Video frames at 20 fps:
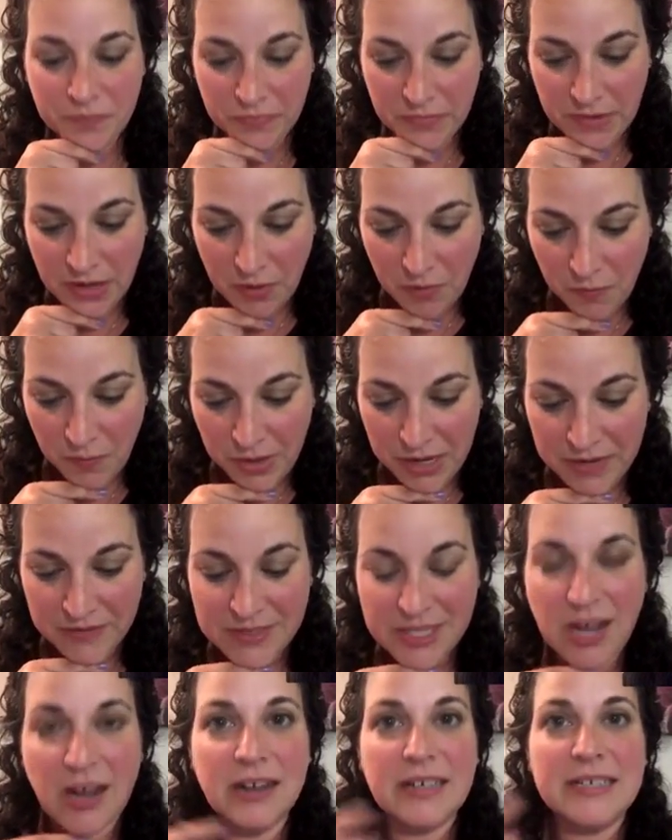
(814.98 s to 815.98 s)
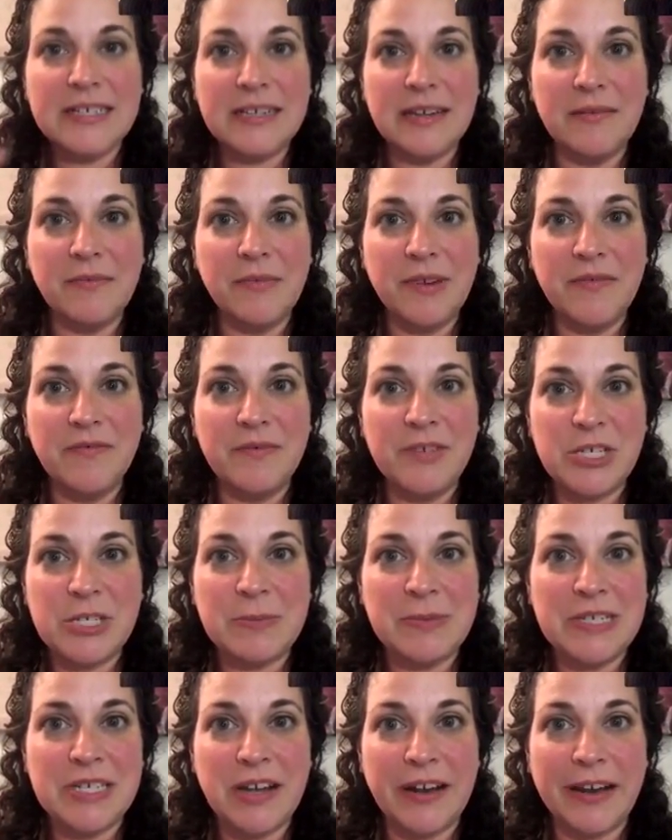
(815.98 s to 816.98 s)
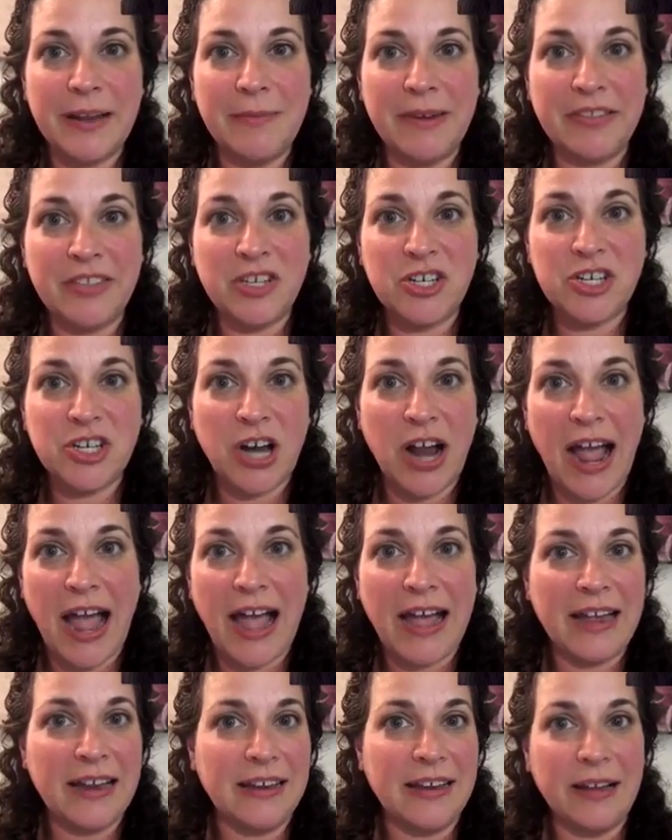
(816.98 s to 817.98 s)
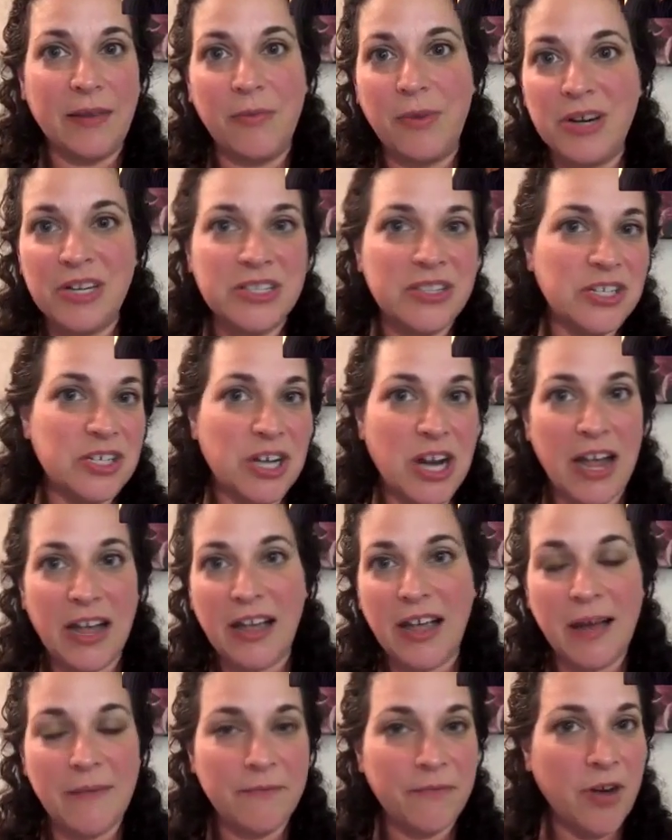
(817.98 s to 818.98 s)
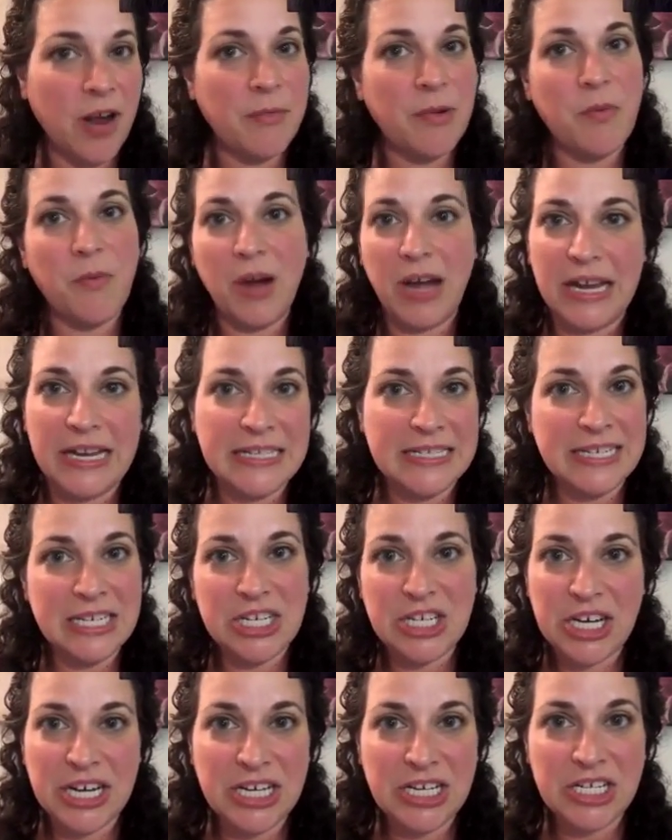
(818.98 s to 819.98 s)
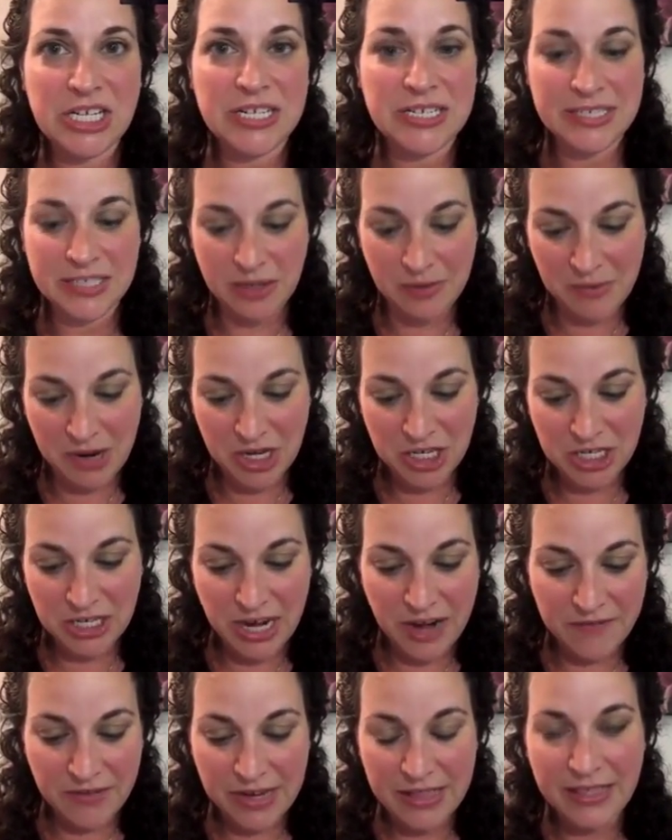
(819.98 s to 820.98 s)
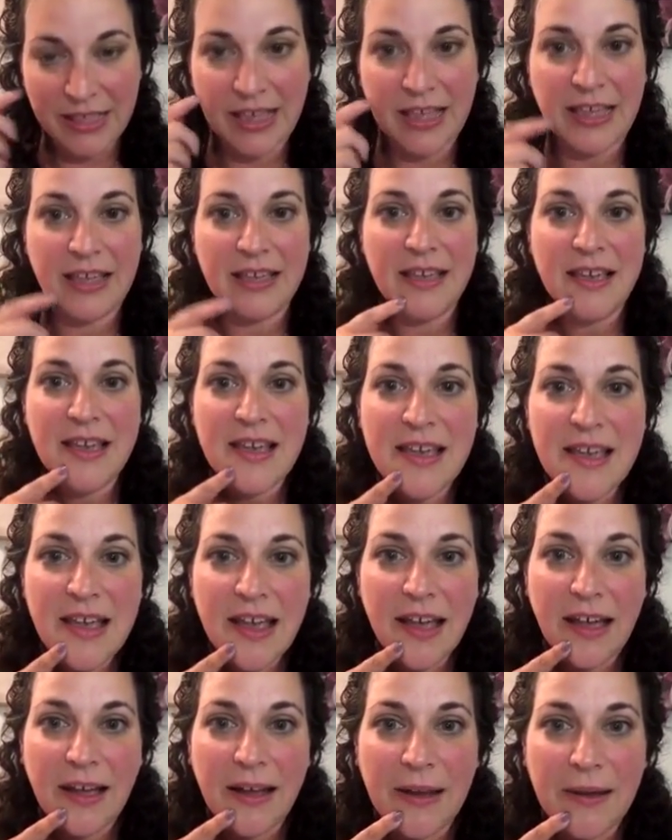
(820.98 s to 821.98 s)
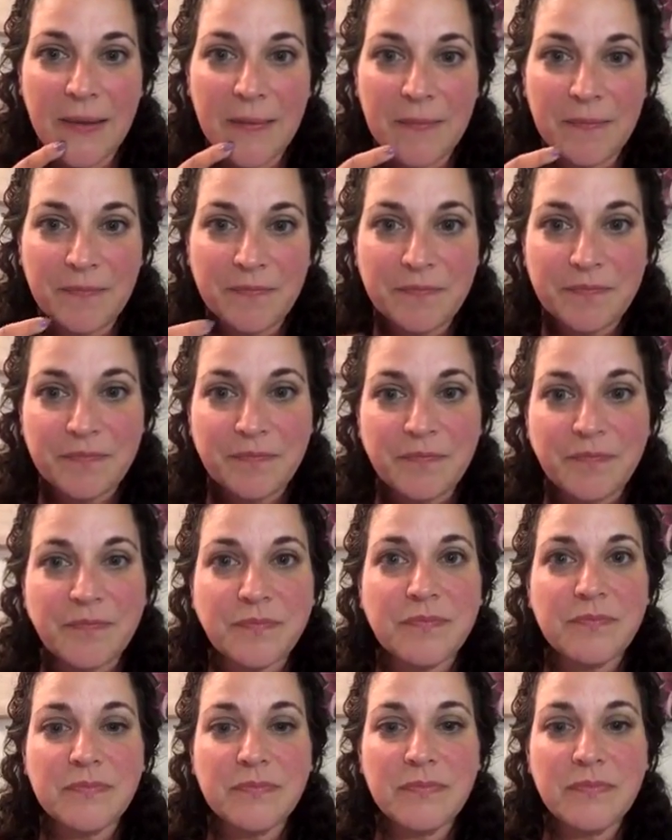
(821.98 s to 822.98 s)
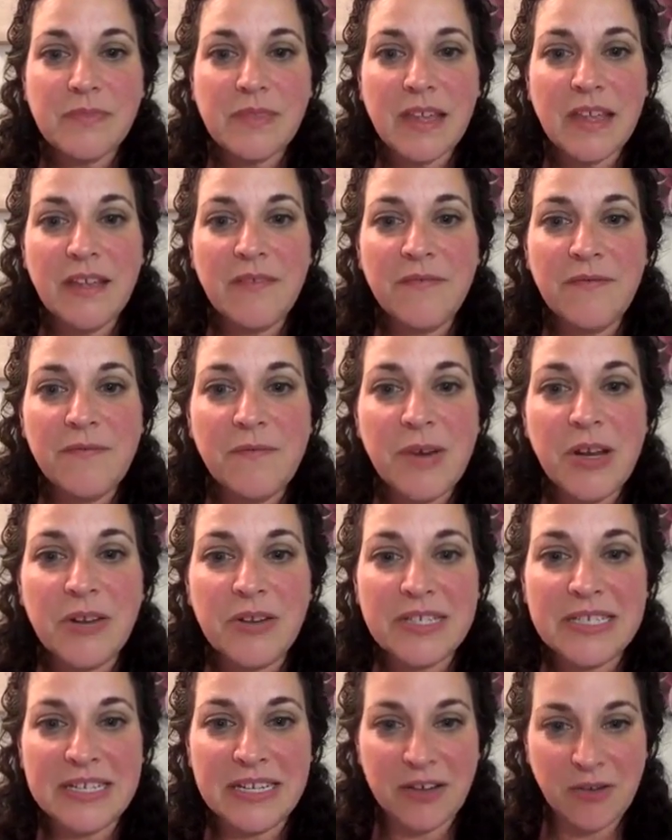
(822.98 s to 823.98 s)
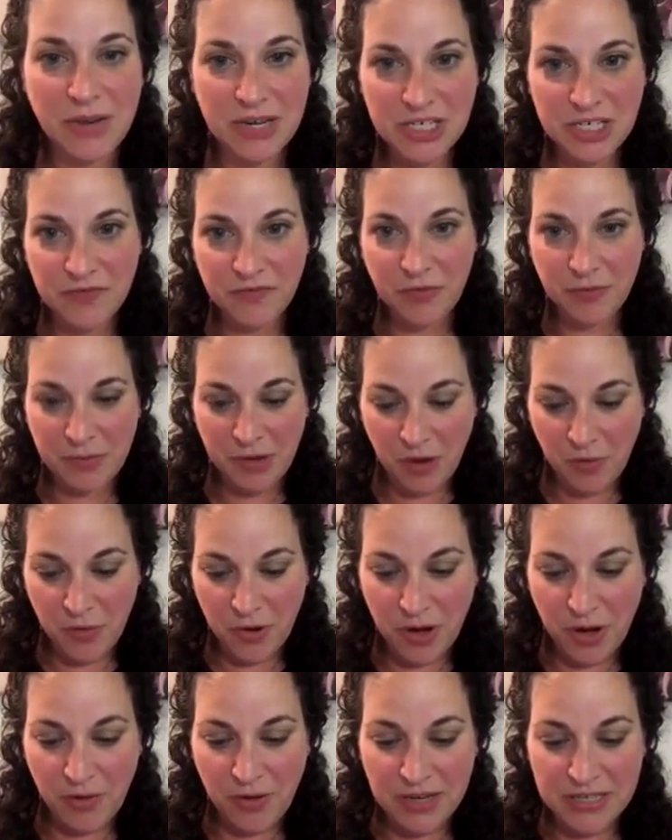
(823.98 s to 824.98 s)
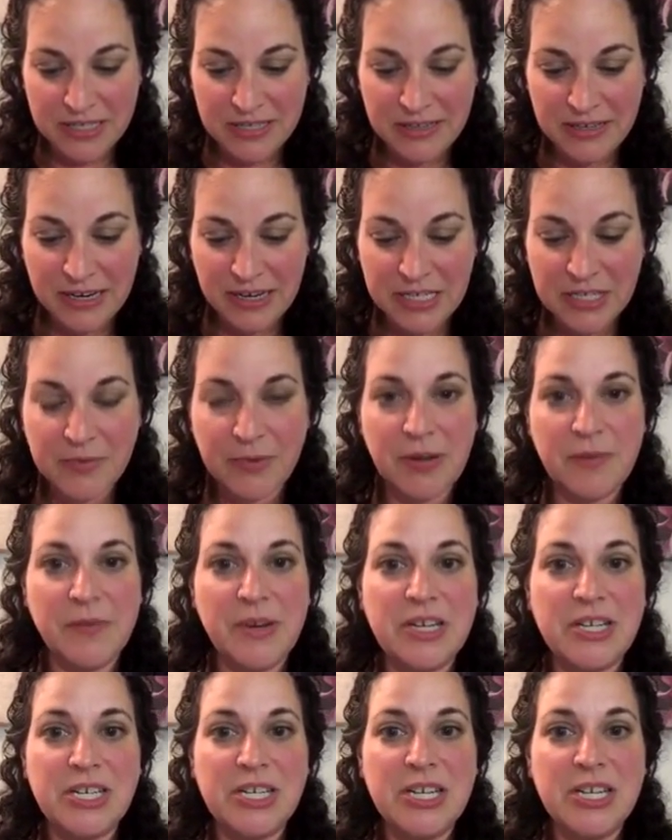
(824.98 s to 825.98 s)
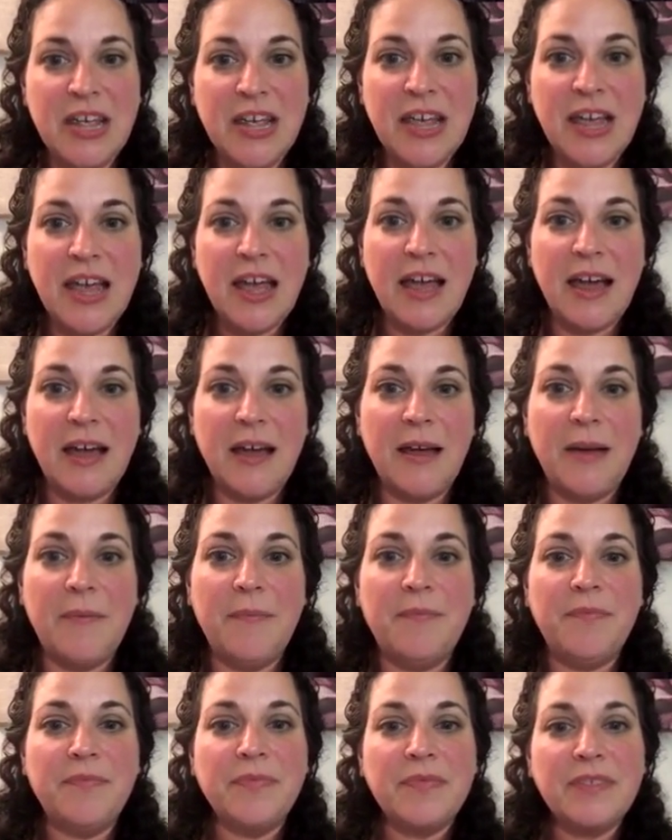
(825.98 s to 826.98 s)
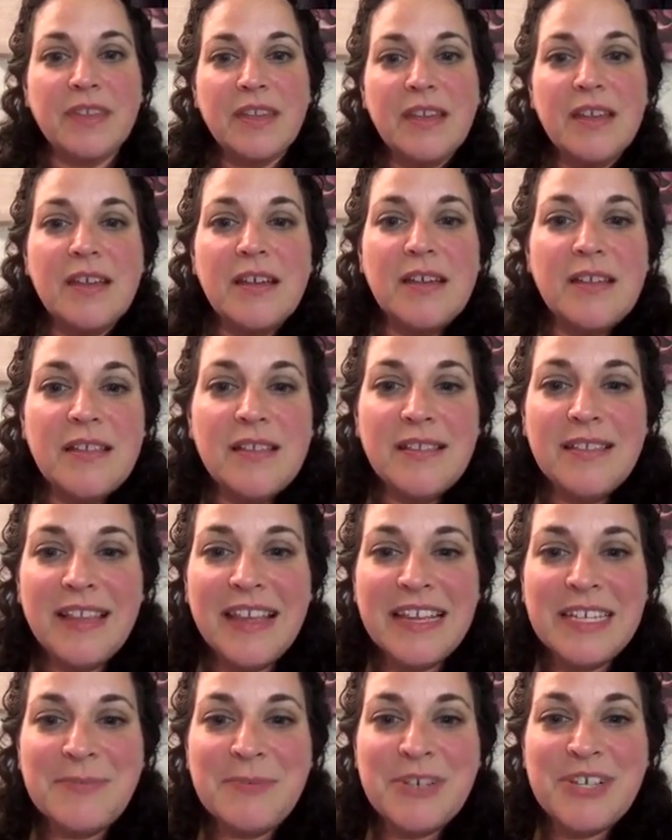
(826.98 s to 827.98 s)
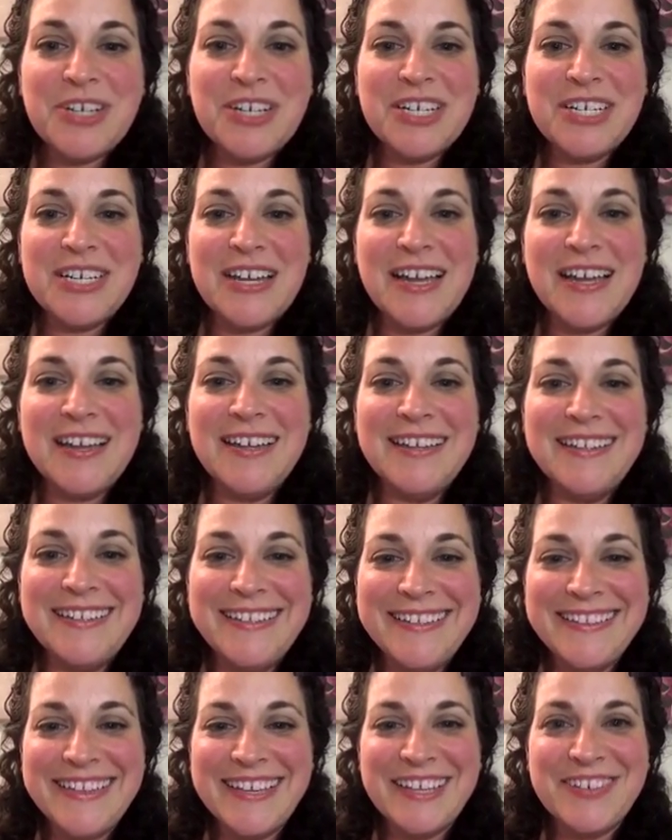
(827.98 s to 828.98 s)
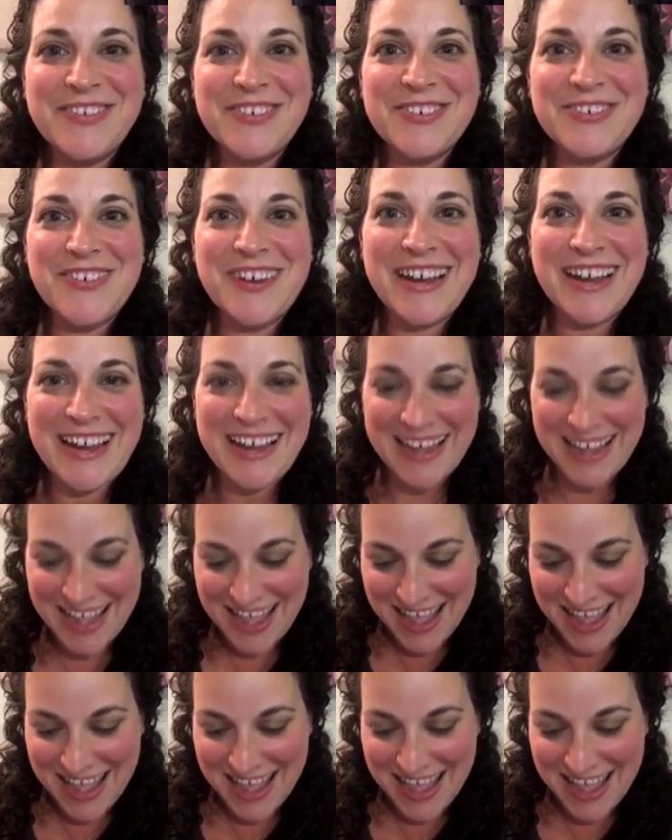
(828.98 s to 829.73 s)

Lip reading: We've just been talking about the track and like, where's the track come from and why is it changing so much and everything. If we don't see a question from y'all, we'll go on to the next one, which, thanks, Patricia. Thanks for joining.